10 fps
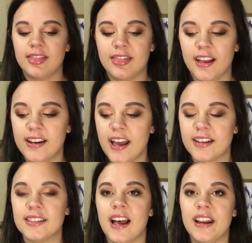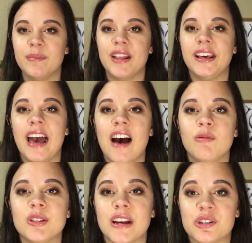The next item that I have
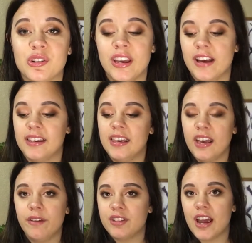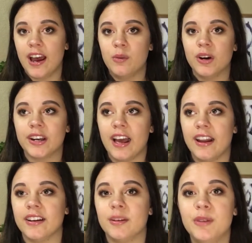was actually a gift. I work at
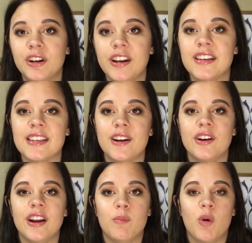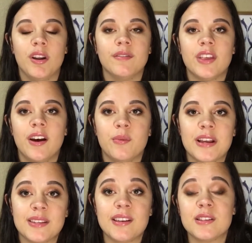a community center, and one of the
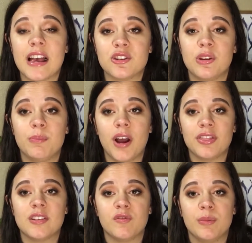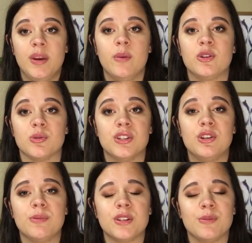residents actually brought this for me, which was
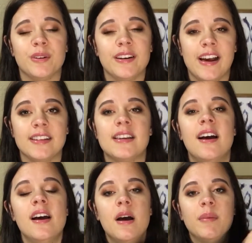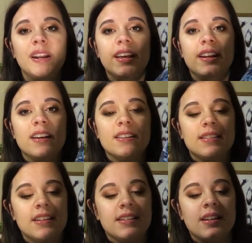super nice. But it is
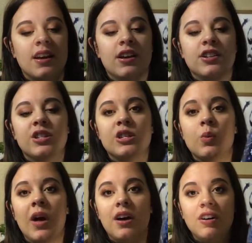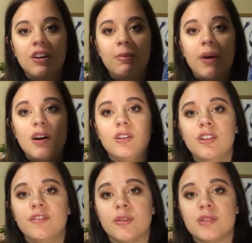this Swell
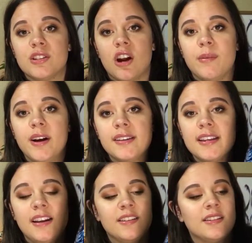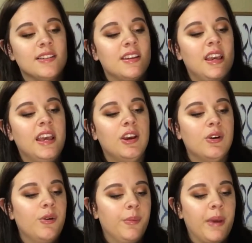bottle from Starbucks, and it's this
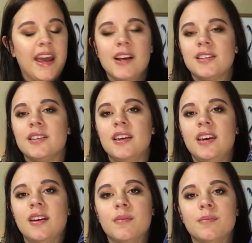cute paisley,